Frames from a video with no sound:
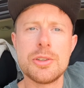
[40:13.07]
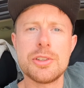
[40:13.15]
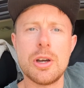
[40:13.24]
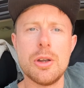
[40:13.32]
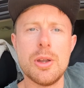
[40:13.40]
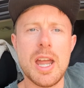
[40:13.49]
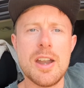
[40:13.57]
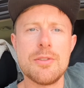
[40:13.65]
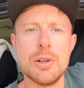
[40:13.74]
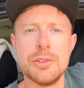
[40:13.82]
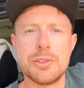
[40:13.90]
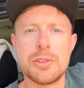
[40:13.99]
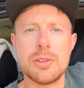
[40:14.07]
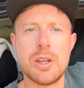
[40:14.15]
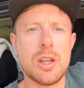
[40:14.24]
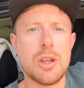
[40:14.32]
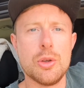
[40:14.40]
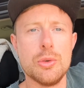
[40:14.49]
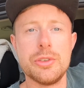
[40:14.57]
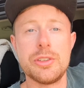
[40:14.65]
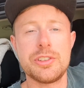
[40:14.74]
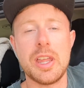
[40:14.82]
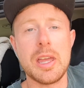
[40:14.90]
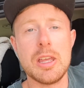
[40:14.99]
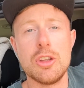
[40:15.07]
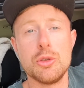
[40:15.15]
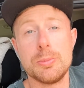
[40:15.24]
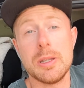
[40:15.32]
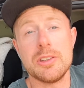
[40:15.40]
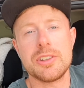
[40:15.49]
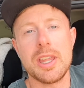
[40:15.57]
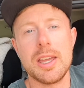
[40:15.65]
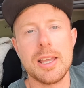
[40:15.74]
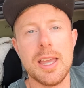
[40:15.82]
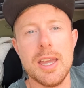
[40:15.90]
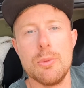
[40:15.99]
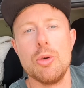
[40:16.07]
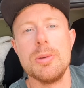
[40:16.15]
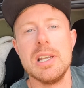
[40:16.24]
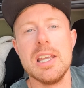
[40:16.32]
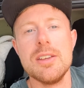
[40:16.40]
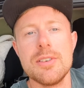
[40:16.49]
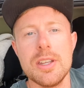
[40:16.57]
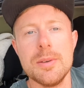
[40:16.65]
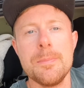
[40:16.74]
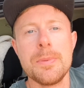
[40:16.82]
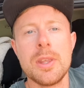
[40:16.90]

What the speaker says: So everyone's who's been staying here will be leaving.